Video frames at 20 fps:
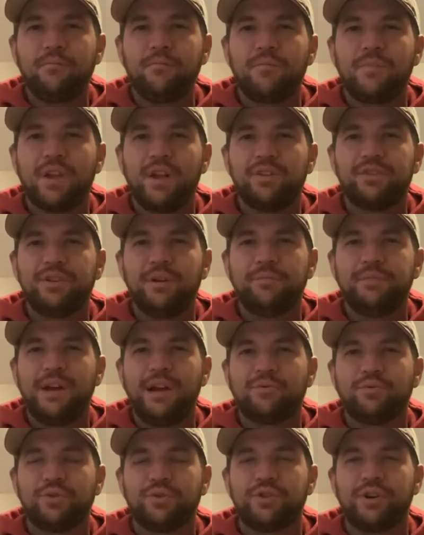Sometimes
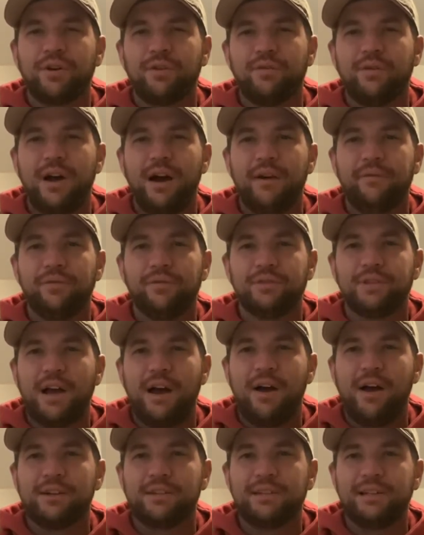with certain rifles, I
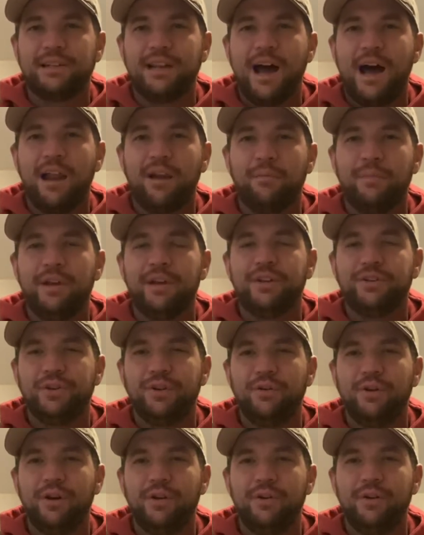actually dial them in at
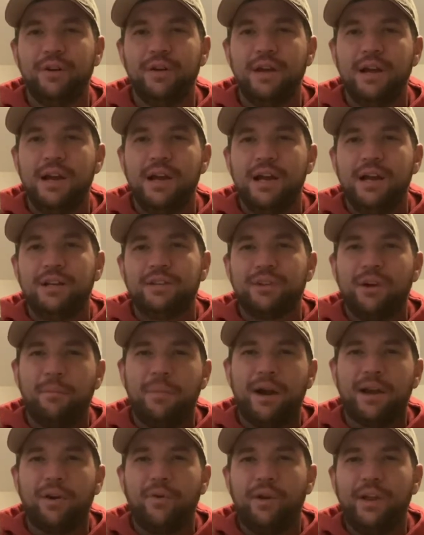200. So I
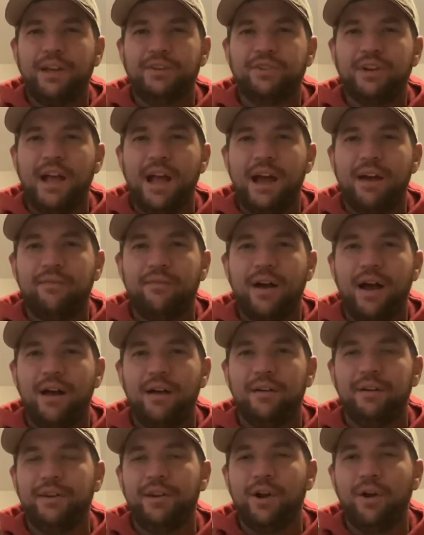might go 1.5 inches,
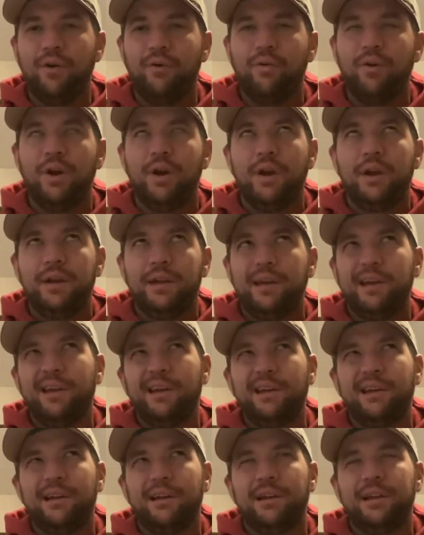you know,
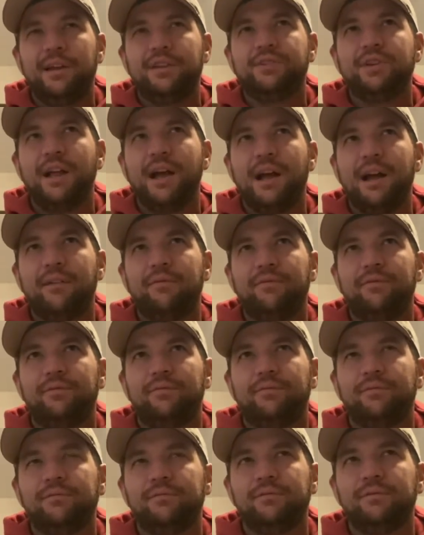yeah, 1.5 inches.
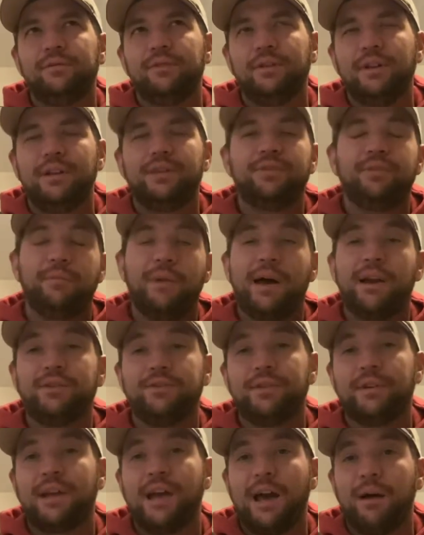It matters the
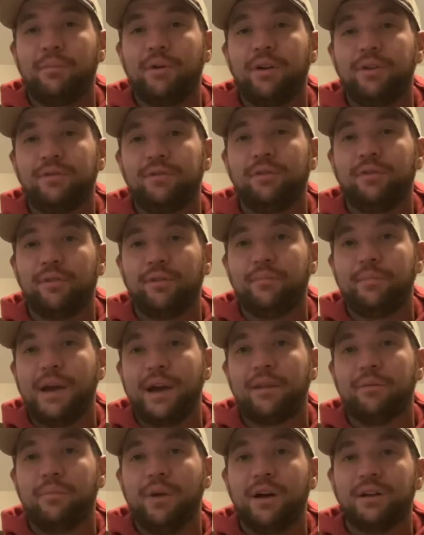caliber. I usually look at the back
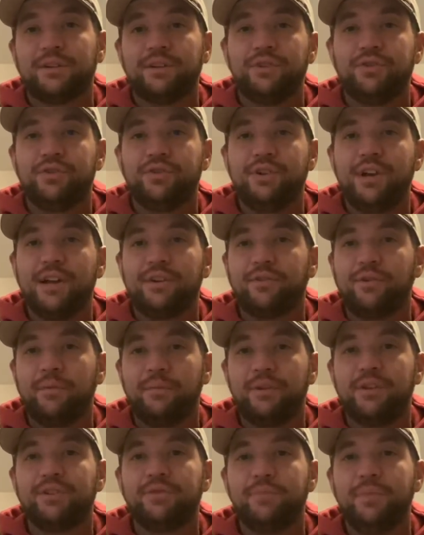of the box, get trajectory. But
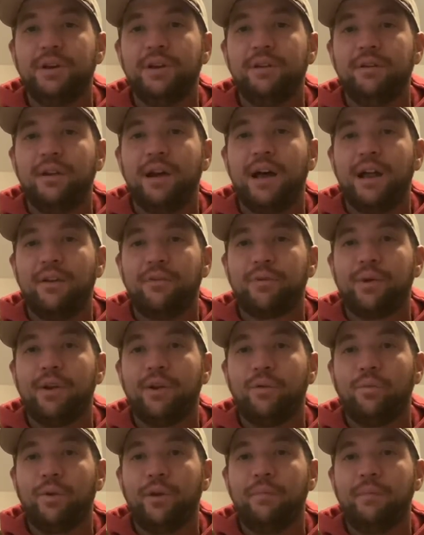I had a 300
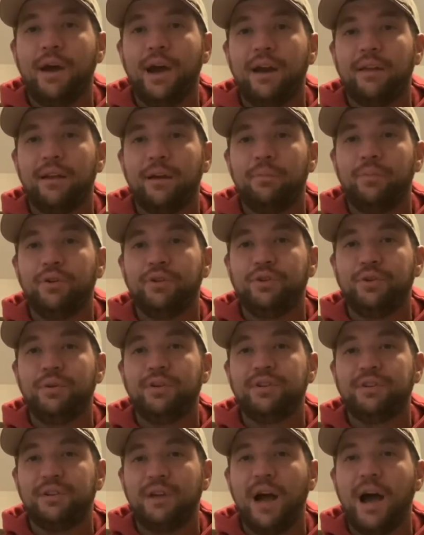Win Mag that I put 2
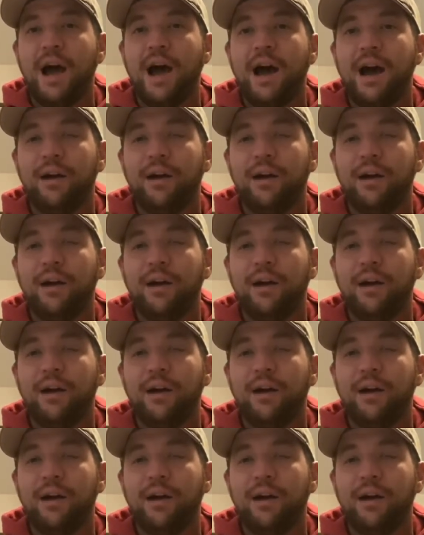inches high.